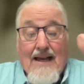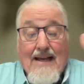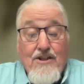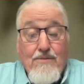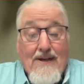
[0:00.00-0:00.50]

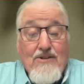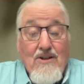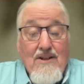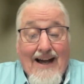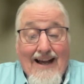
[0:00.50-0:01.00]
and
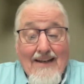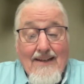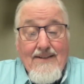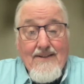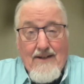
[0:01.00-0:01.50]
specially
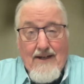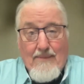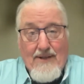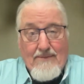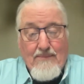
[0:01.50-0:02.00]
highlighted
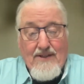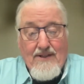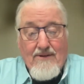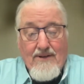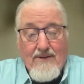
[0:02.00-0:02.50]
comment
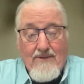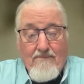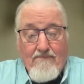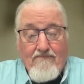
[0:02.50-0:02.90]
material.